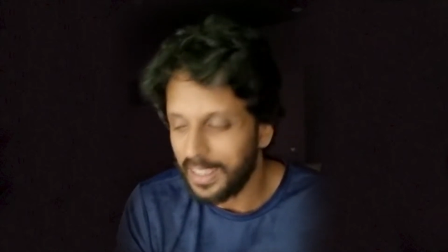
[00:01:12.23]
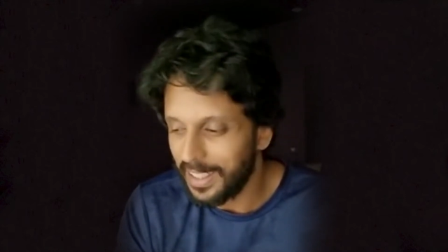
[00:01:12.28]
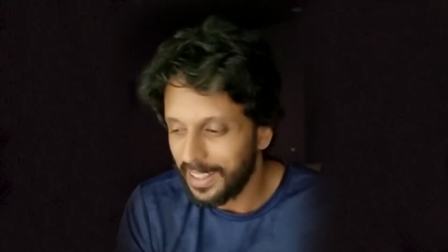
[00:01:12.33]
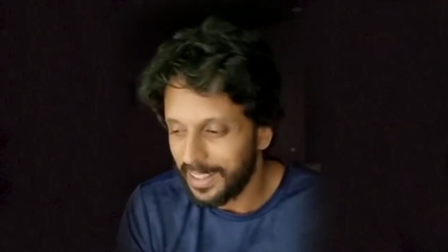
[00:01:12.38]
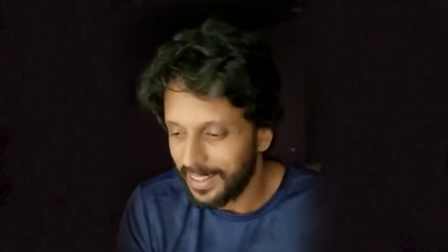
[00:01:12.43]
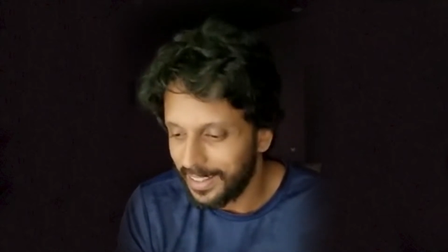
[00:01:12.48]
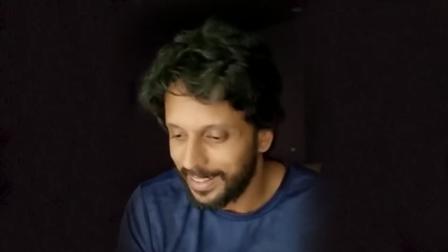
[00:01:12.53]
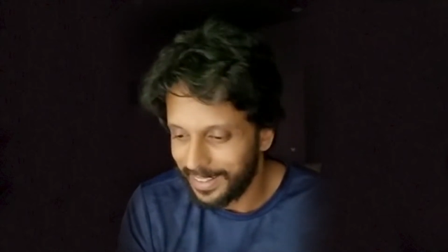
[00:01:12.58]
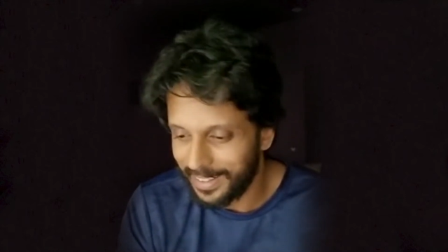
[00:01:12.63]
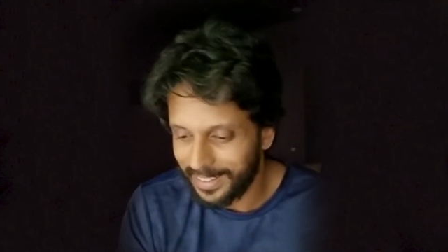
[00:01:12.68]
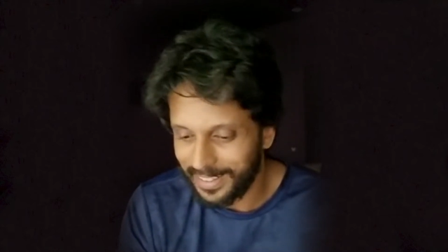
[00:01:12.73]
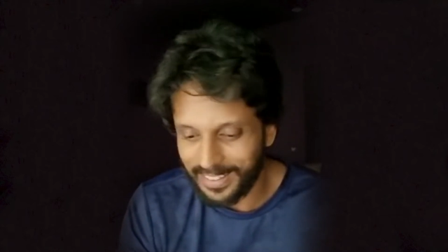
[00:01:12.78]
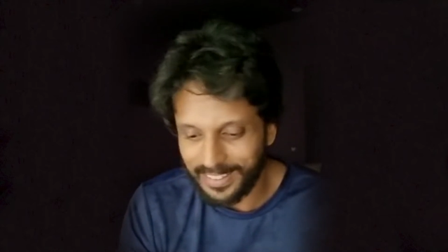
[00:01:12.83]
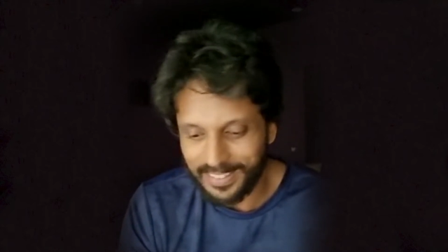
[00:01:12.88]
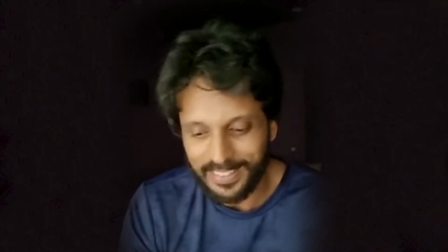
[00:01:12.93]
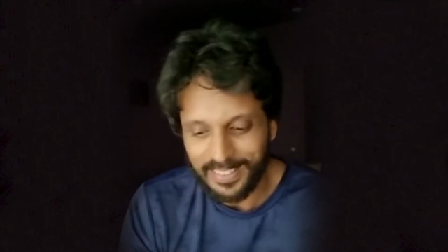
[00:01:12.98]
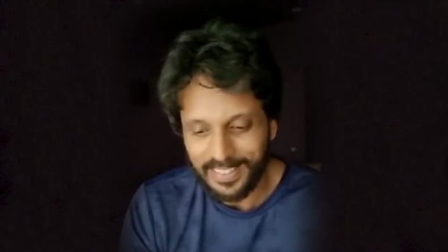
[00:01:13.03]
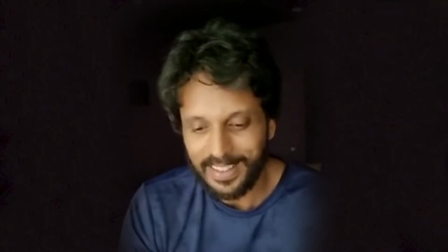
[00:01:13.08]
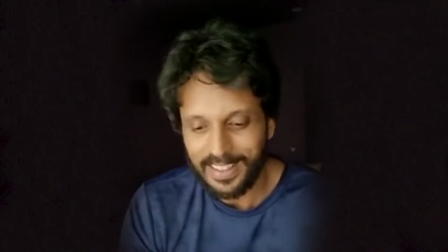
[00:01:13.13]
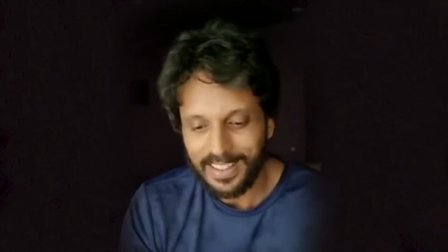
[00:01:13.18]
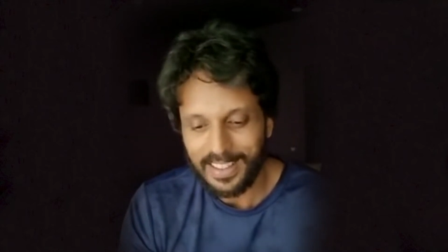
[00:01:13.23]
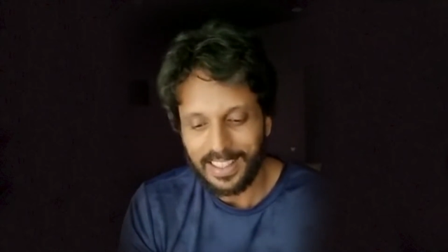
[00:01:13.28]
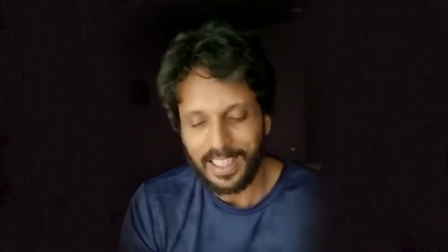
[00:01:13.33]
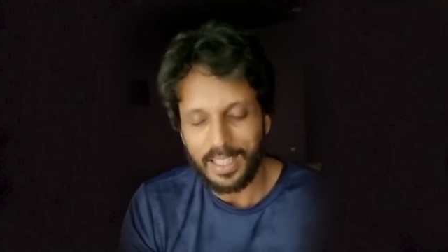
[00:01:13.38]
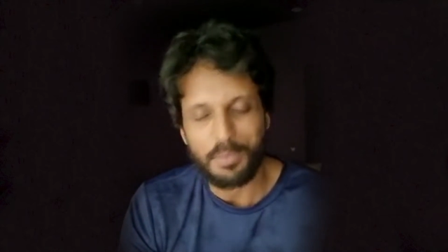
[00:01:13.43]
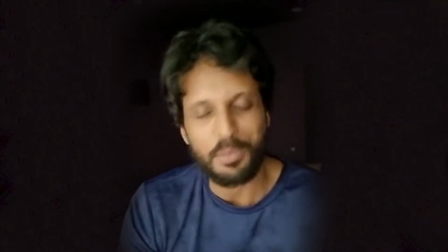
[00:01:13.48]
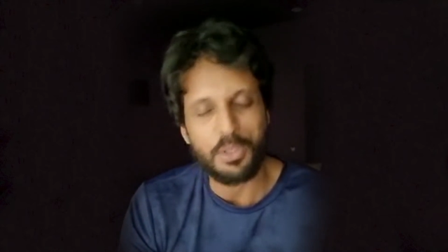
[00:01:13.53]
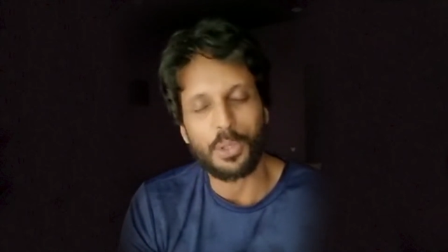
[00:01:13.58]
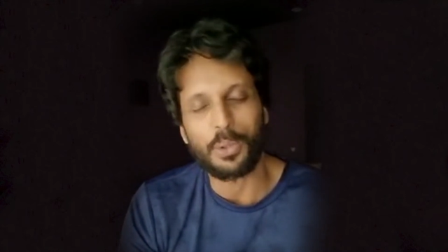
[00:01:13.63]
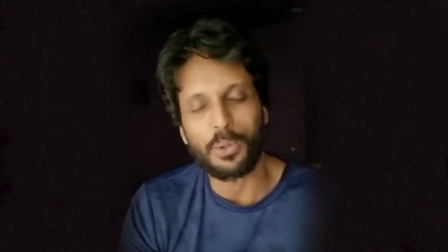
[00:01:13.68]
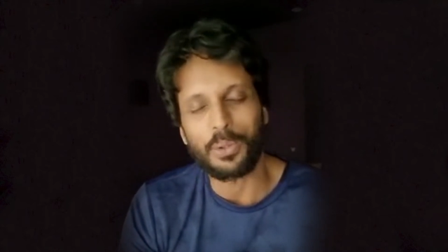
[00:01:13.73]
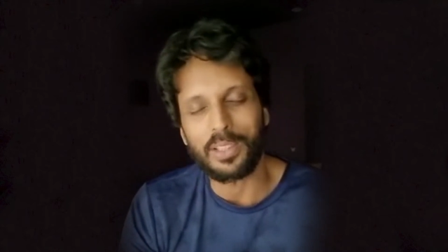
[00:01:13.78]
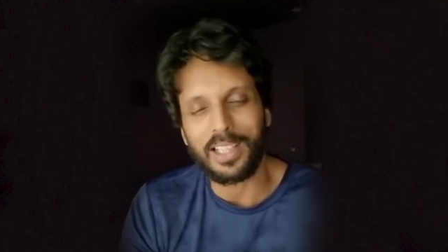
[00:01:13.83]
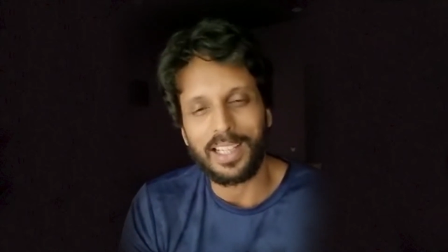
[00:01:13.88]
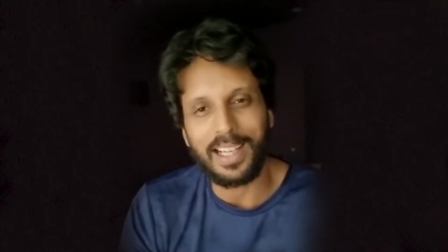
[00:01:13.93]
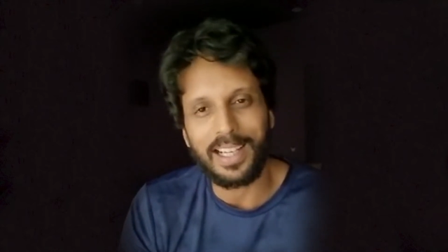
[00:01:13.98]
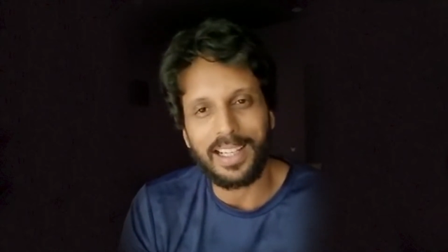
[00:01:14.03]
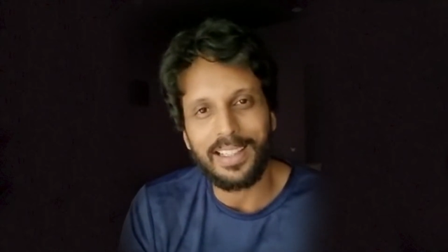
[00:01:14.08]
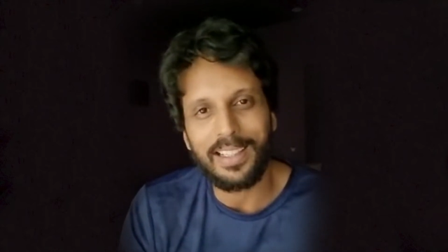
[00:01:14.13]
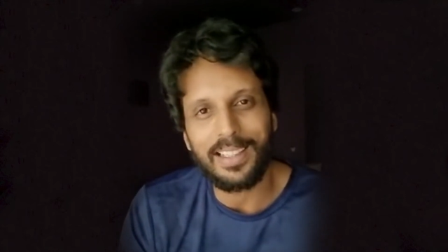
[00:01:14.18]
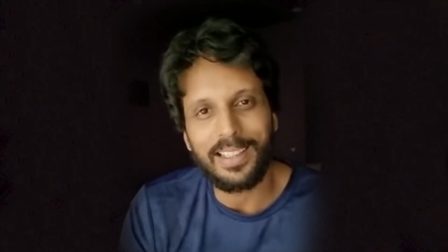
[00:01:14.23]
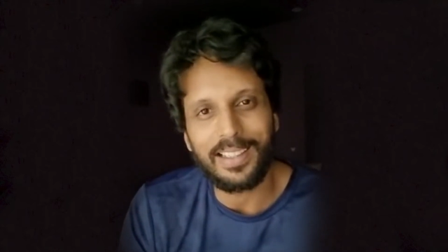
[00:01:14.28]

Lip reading: And I'm so glad